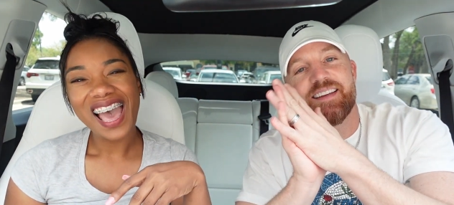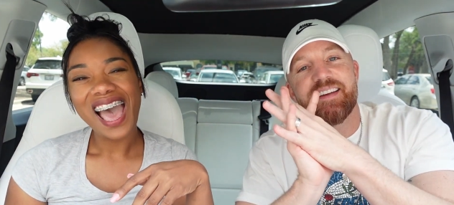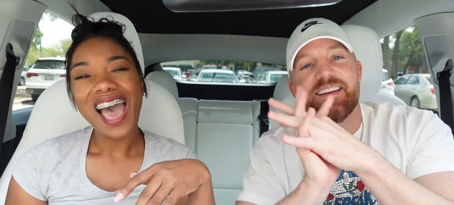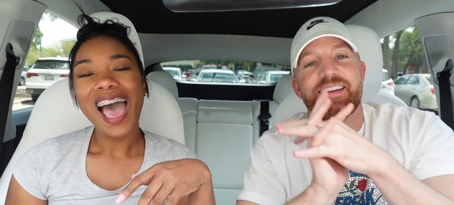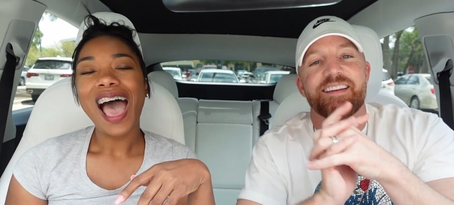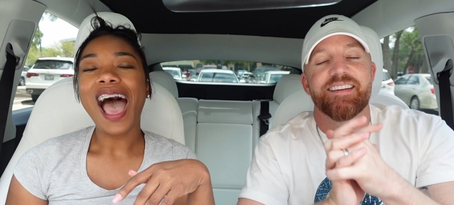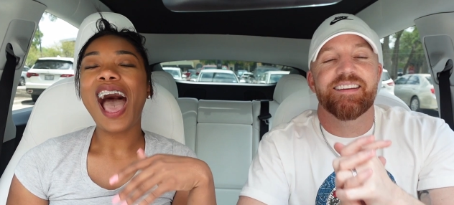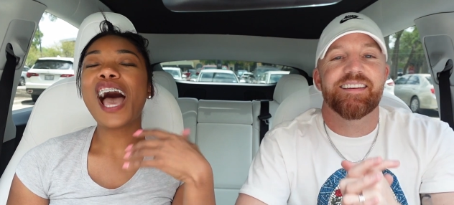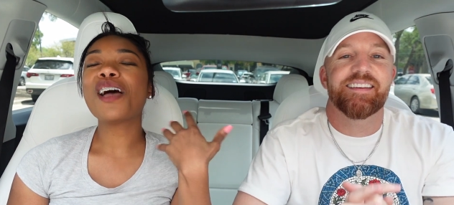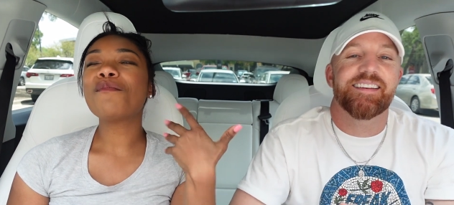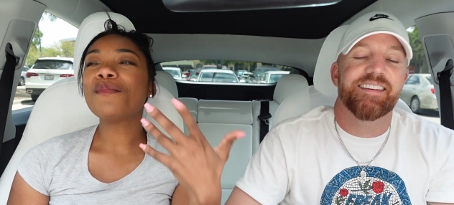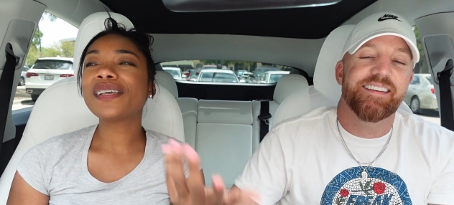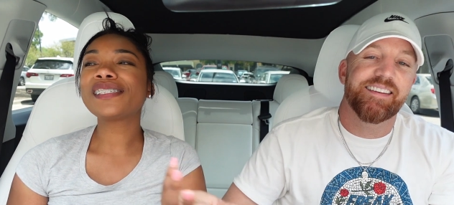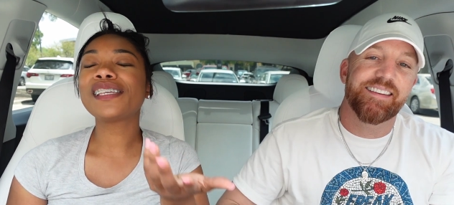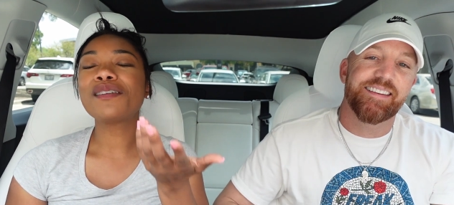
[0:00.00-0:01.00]

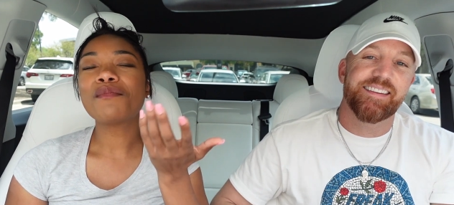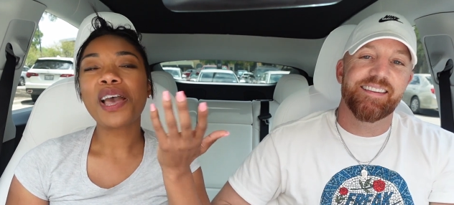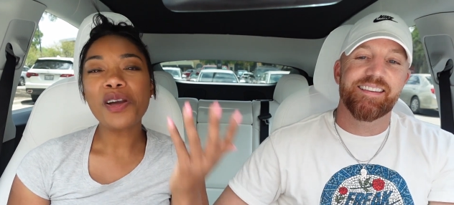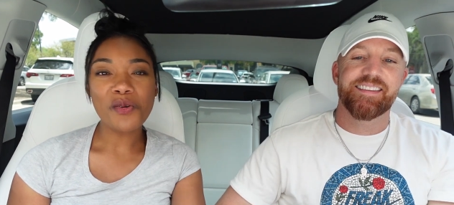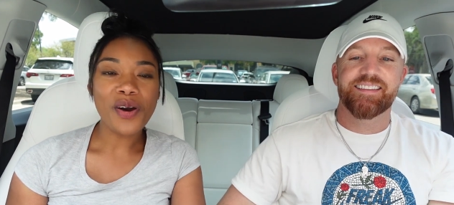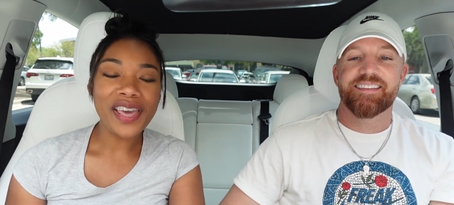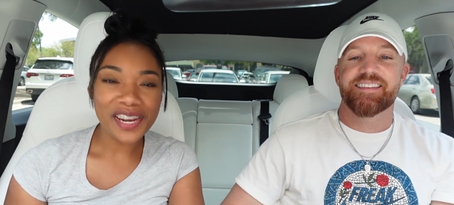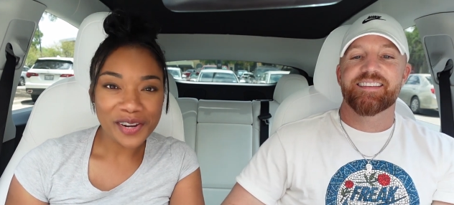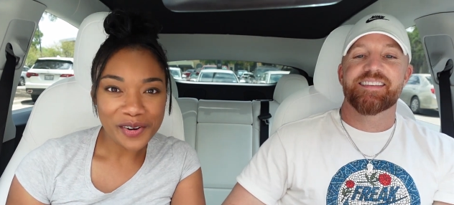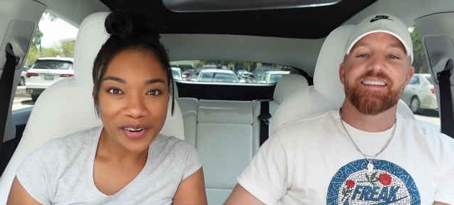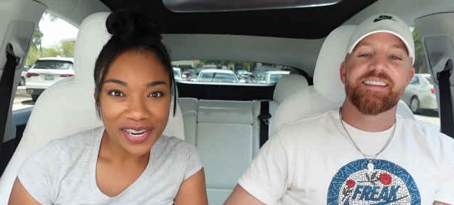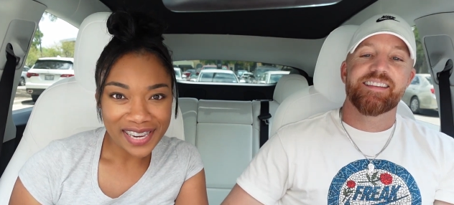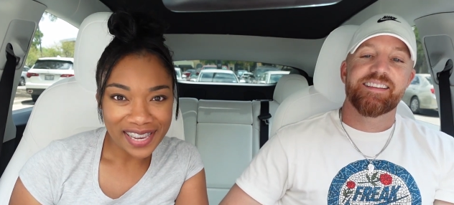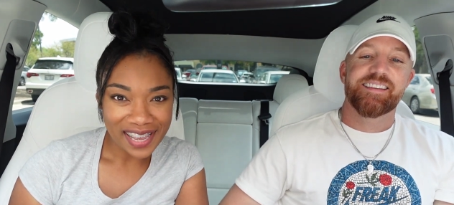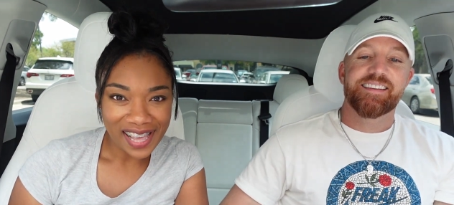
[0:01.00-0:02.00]
Speaker 1: I'm missing my wedding
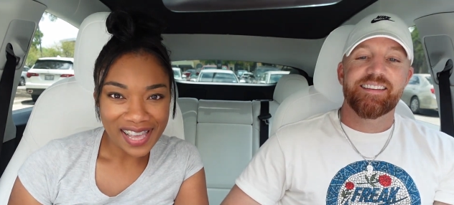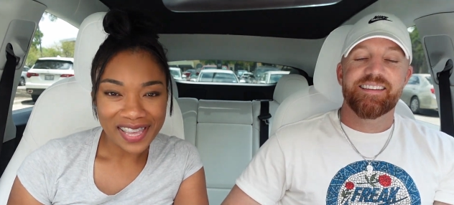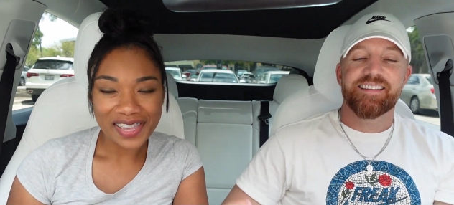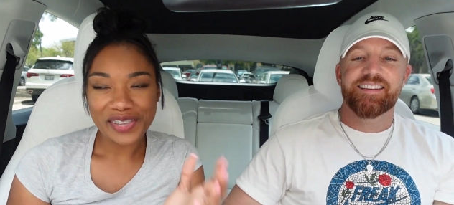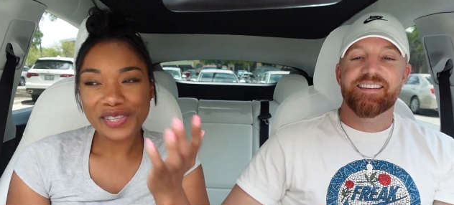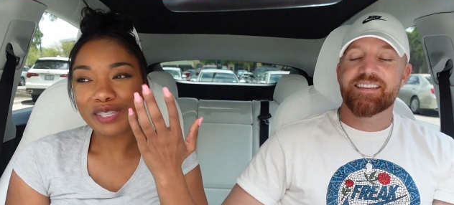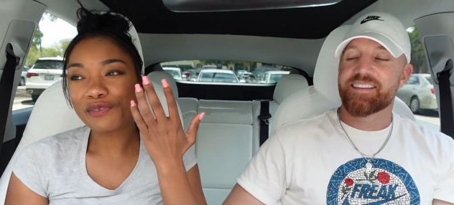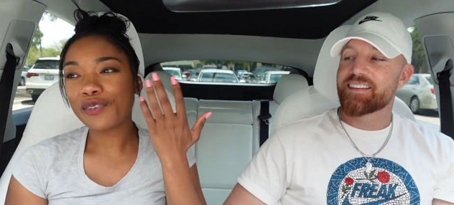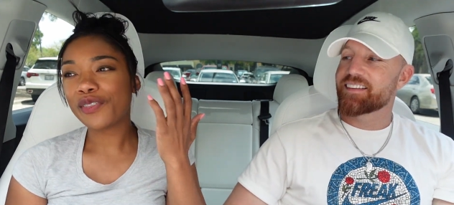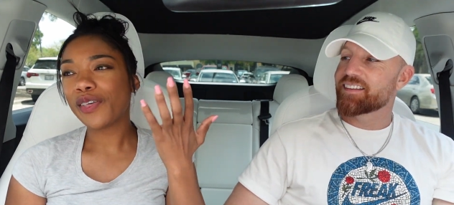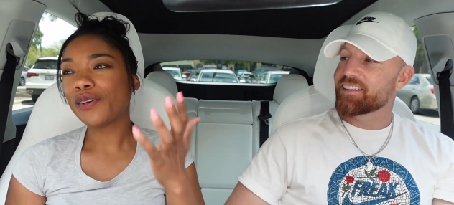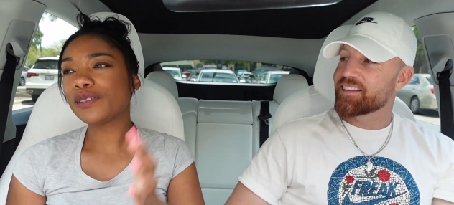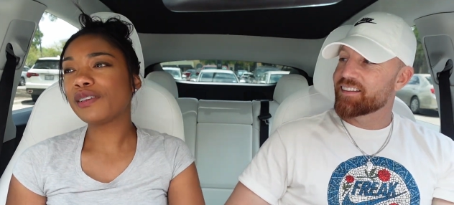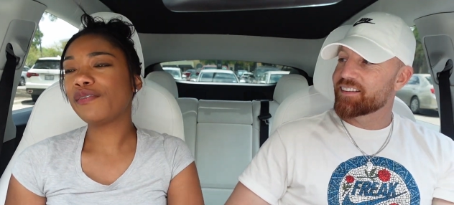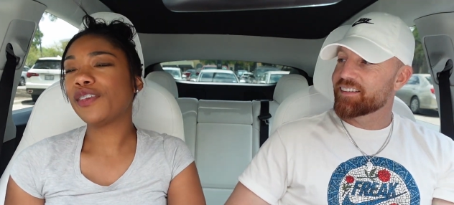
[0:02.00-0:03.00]
ring, guys. For
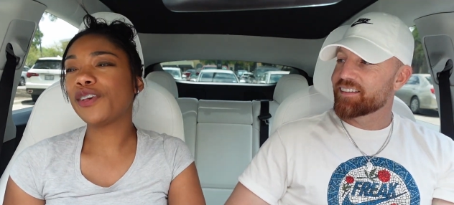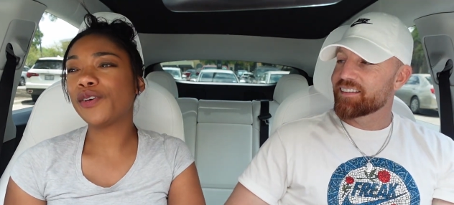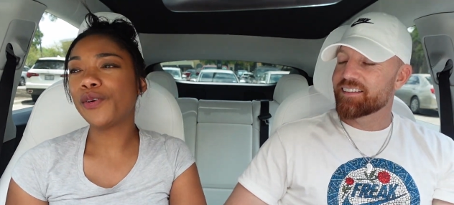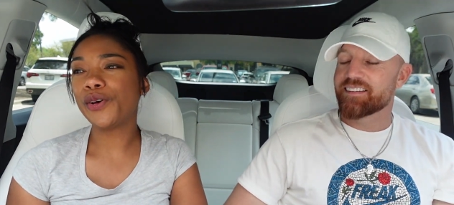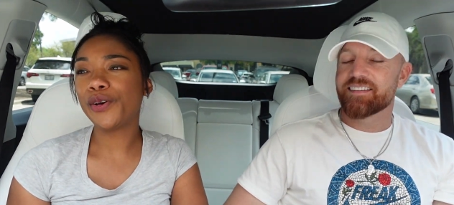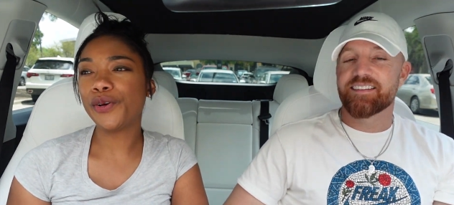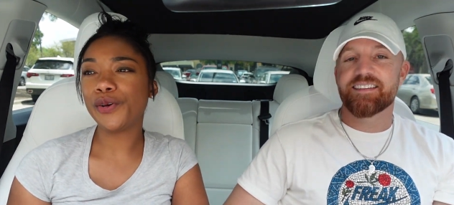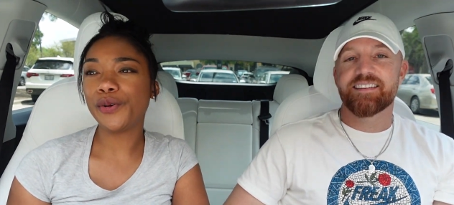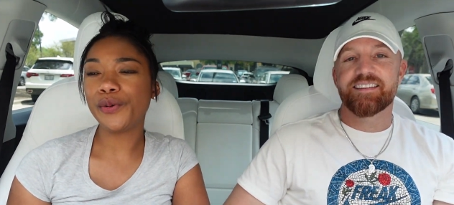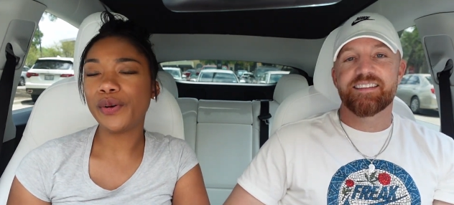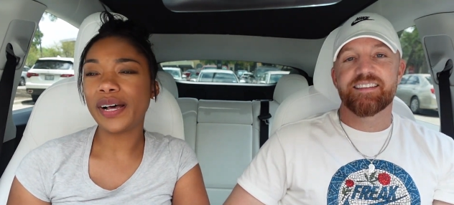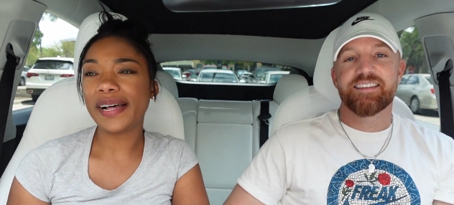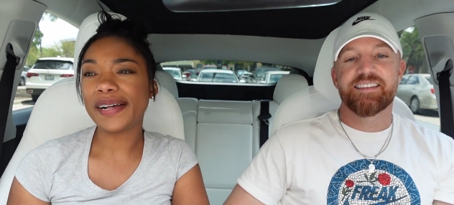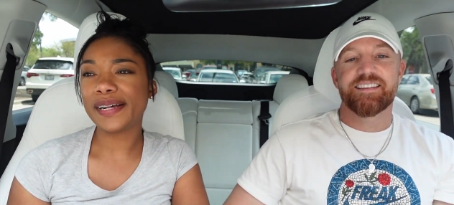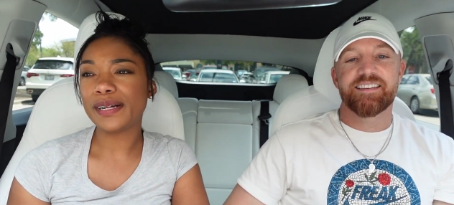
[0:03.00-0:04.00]
those of you
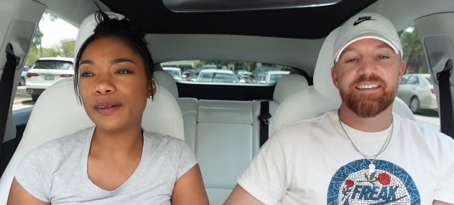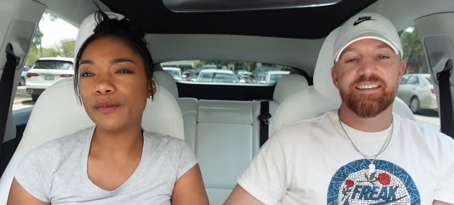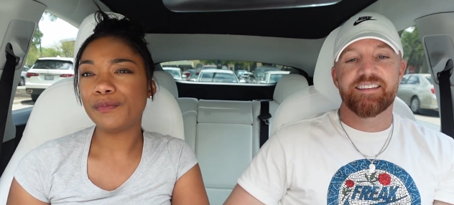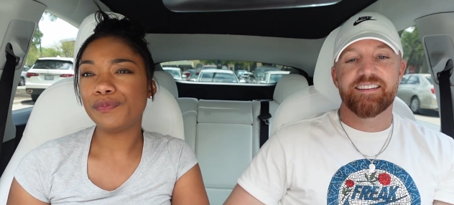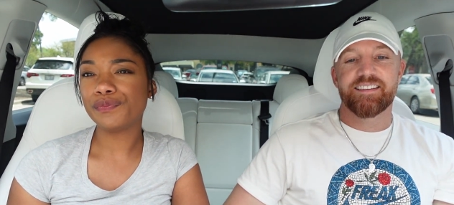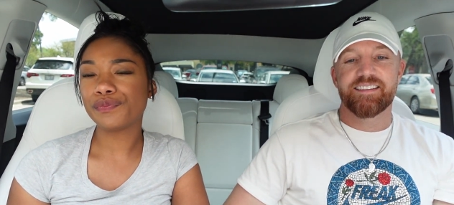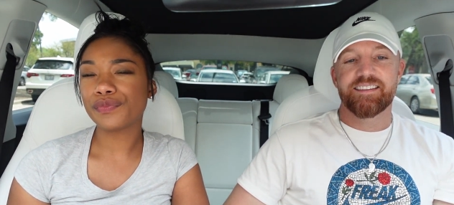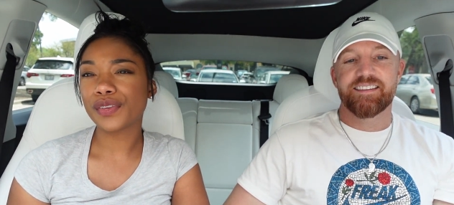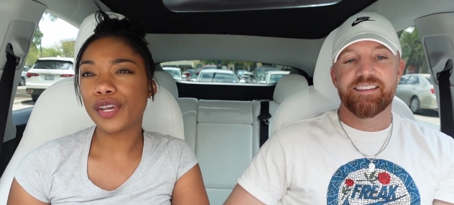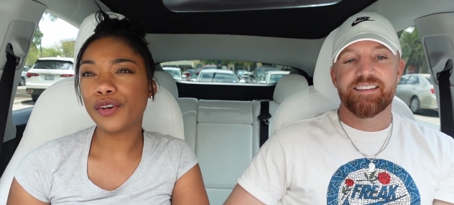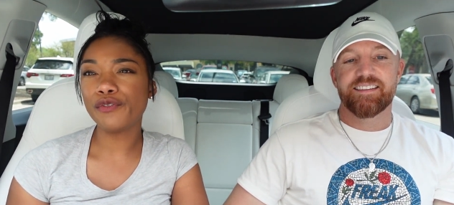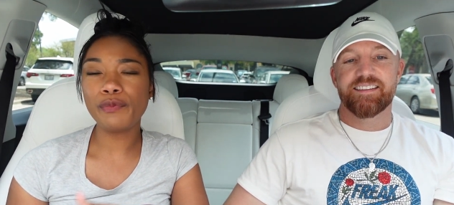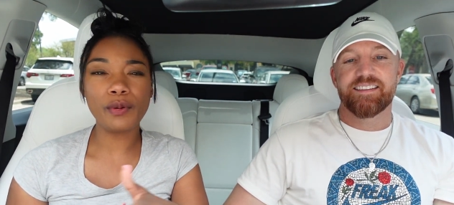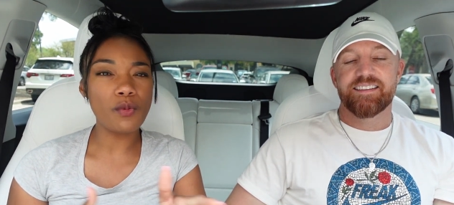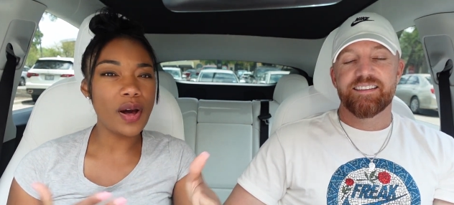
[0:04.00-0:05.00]
who um,
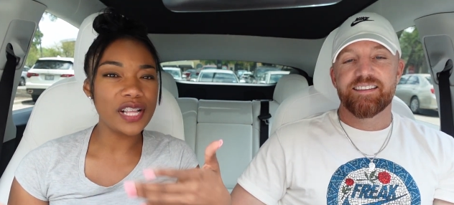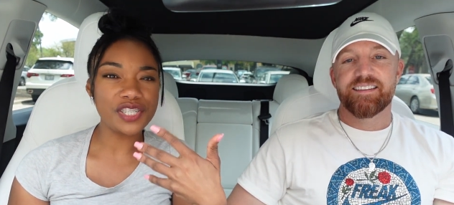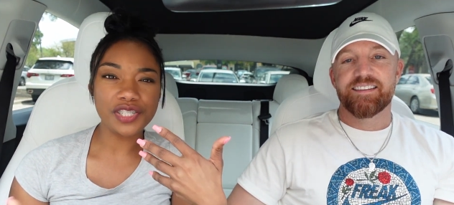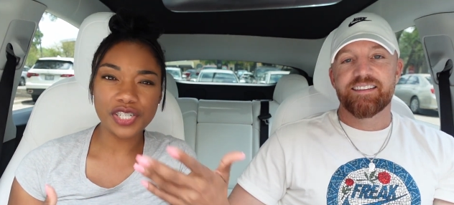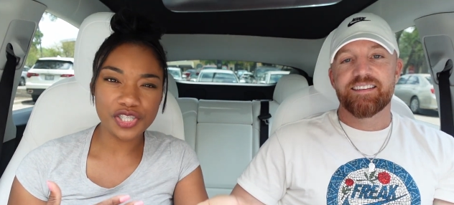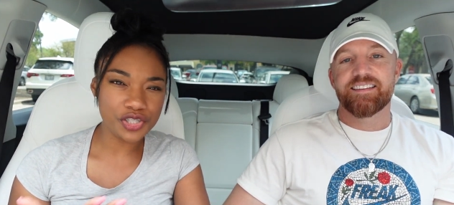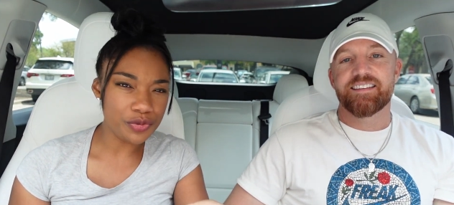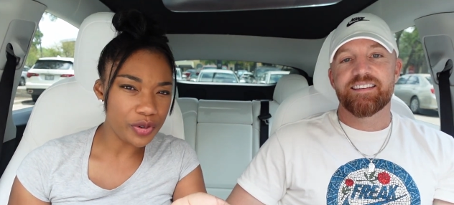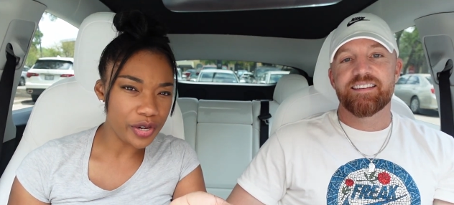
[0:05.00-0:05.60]
who've been watching us, you